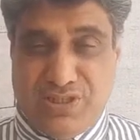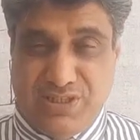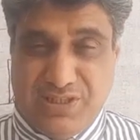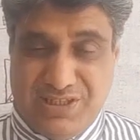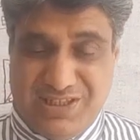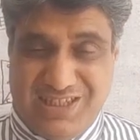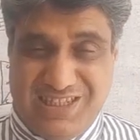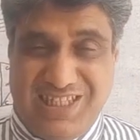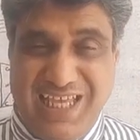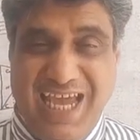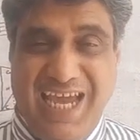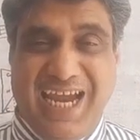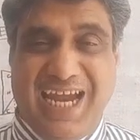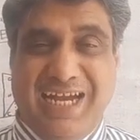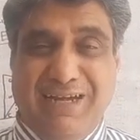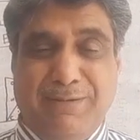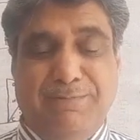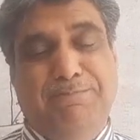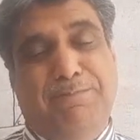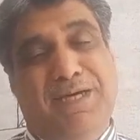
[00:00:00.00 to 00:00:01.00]

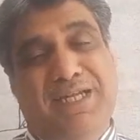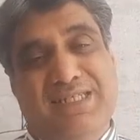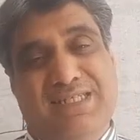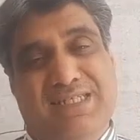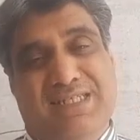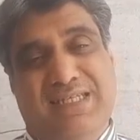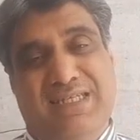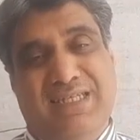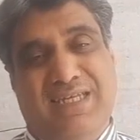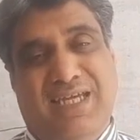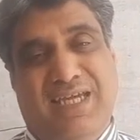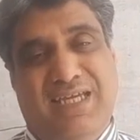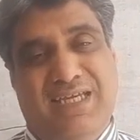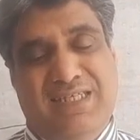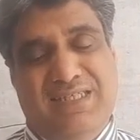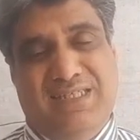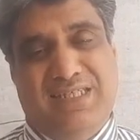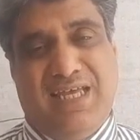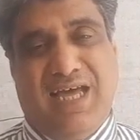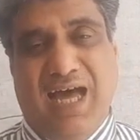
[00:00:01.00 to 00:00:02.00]
That person
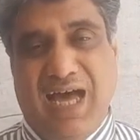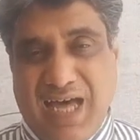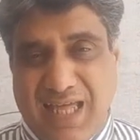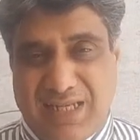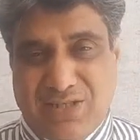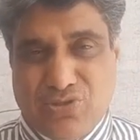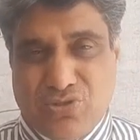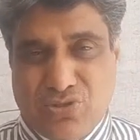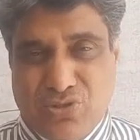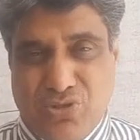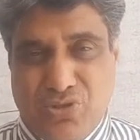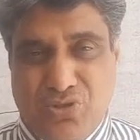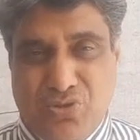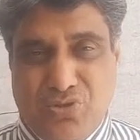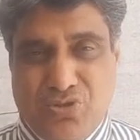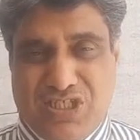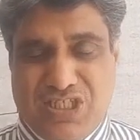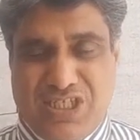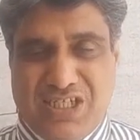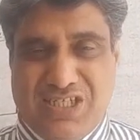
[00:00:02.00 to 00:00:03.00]
is also
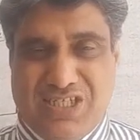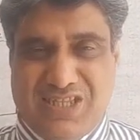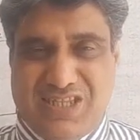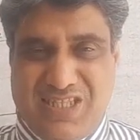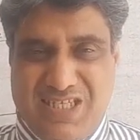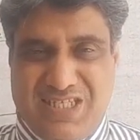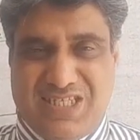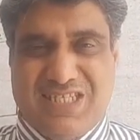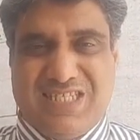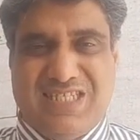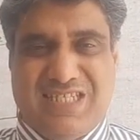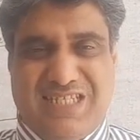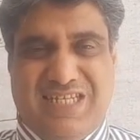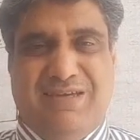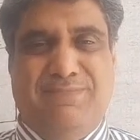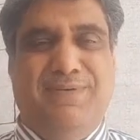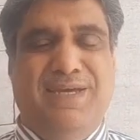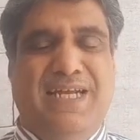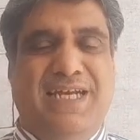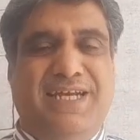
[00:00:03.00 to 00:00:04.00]
using this
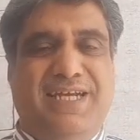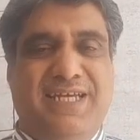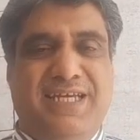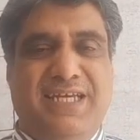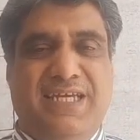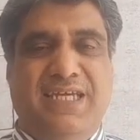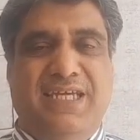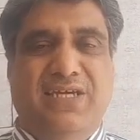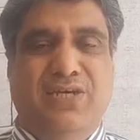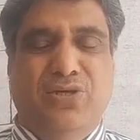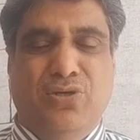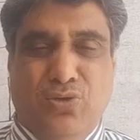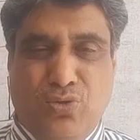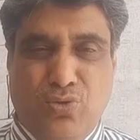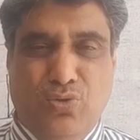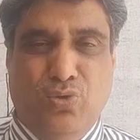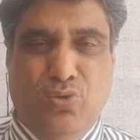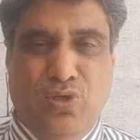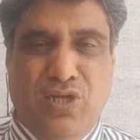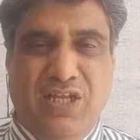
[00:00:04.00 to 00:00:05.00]
stability
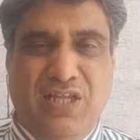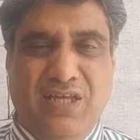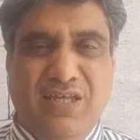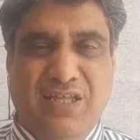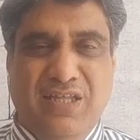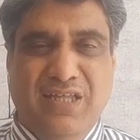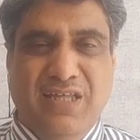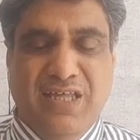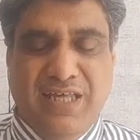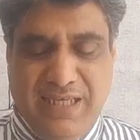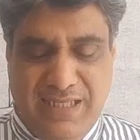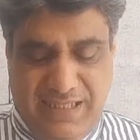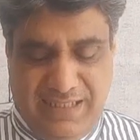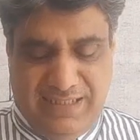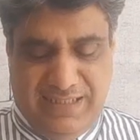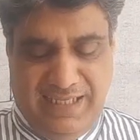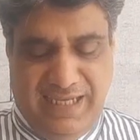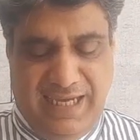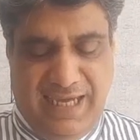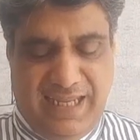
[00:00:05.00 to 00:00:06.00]
rule.
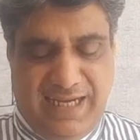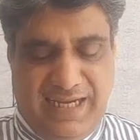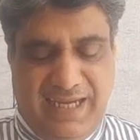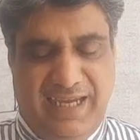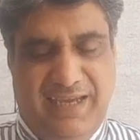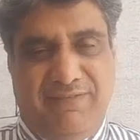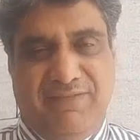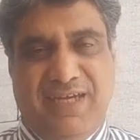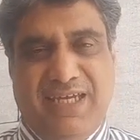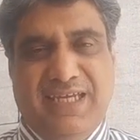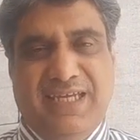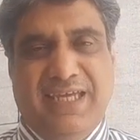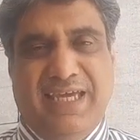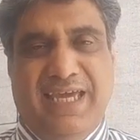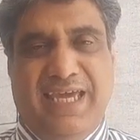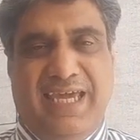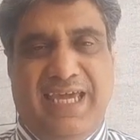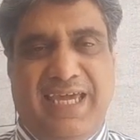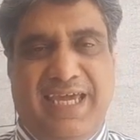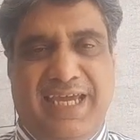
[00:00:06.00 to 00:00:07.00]
They are
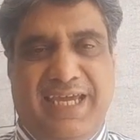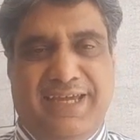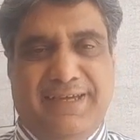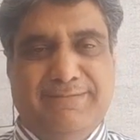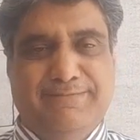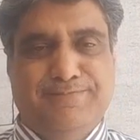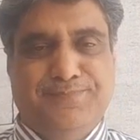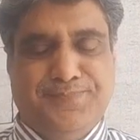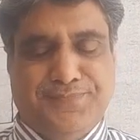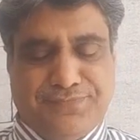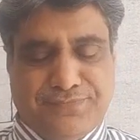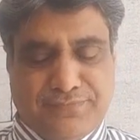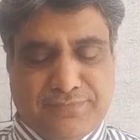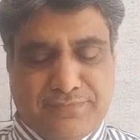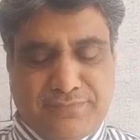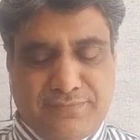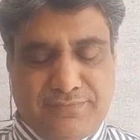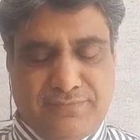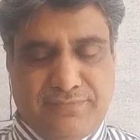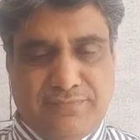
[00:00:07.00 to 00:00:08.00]
having a
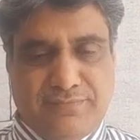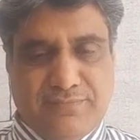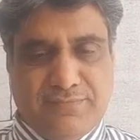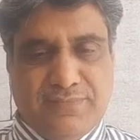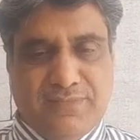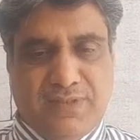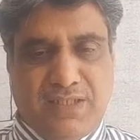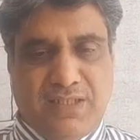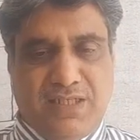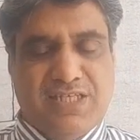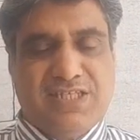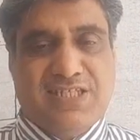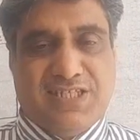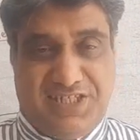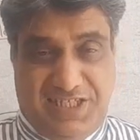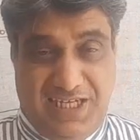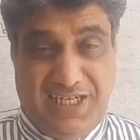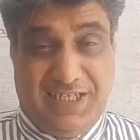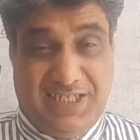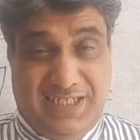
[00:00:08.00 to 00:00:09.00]

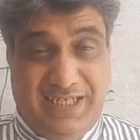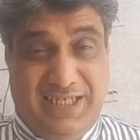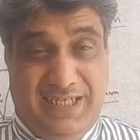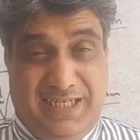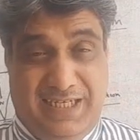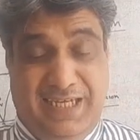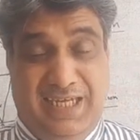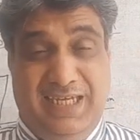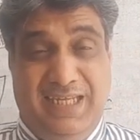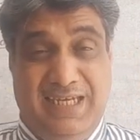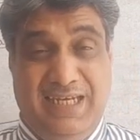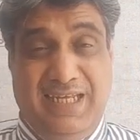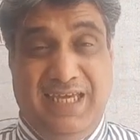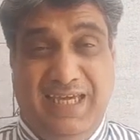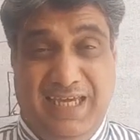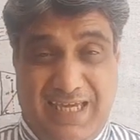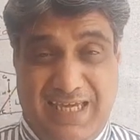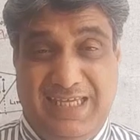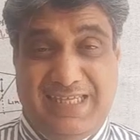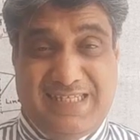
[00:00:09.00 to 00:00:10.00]
stick in
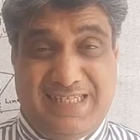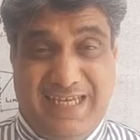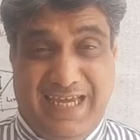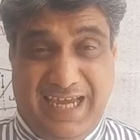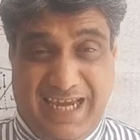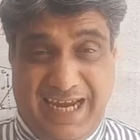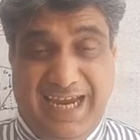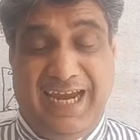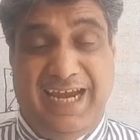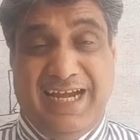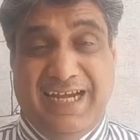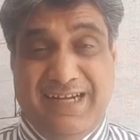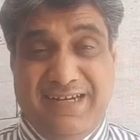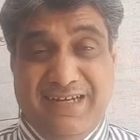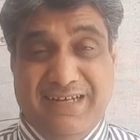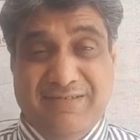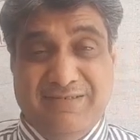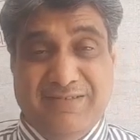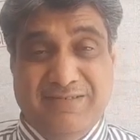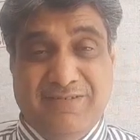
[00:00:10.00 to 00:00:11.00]
his
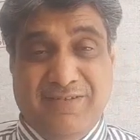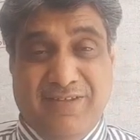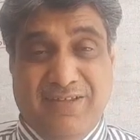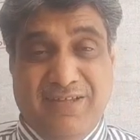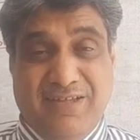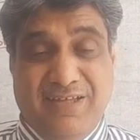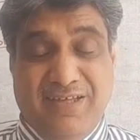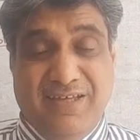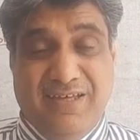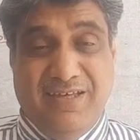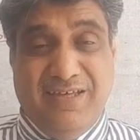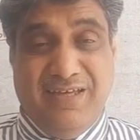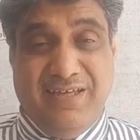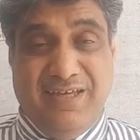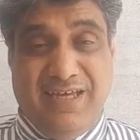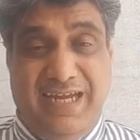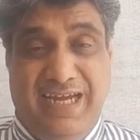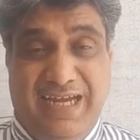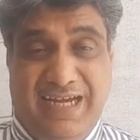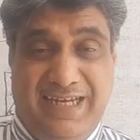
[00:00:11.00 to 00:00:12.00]
hand,
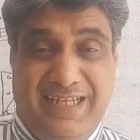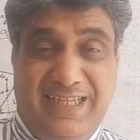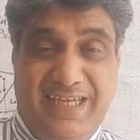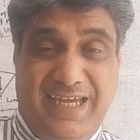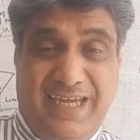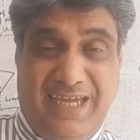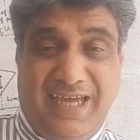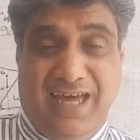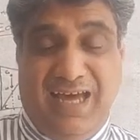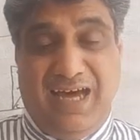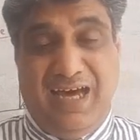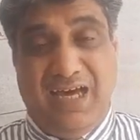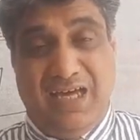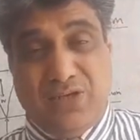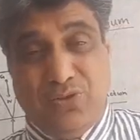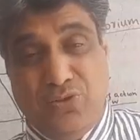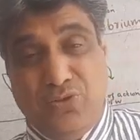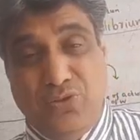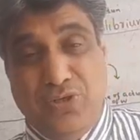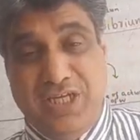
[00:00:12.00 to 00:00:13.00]
and they
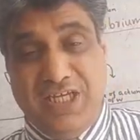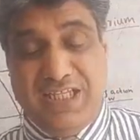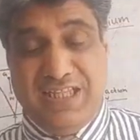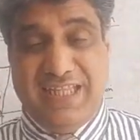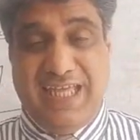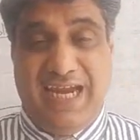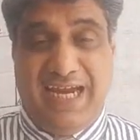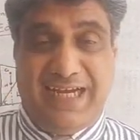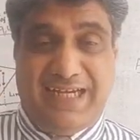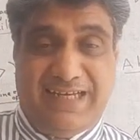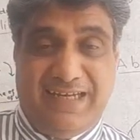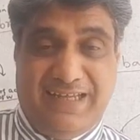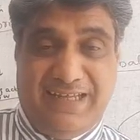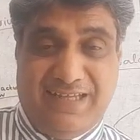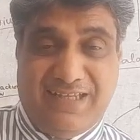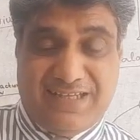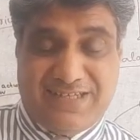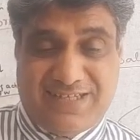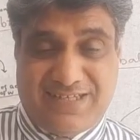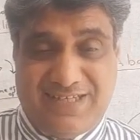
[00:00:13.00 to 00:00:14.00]
are doing
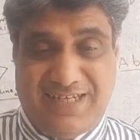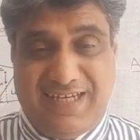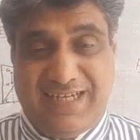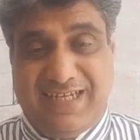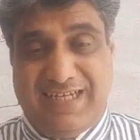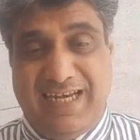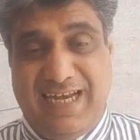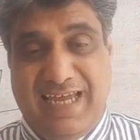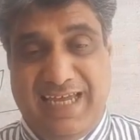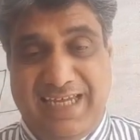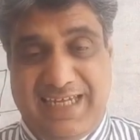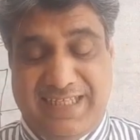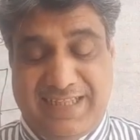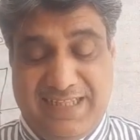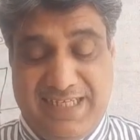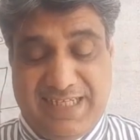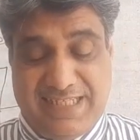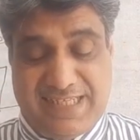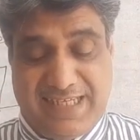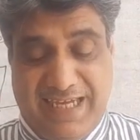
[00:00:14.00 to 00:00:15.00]
that stick like
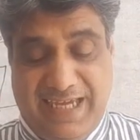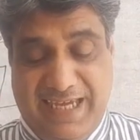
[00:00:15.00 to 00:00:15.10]
this,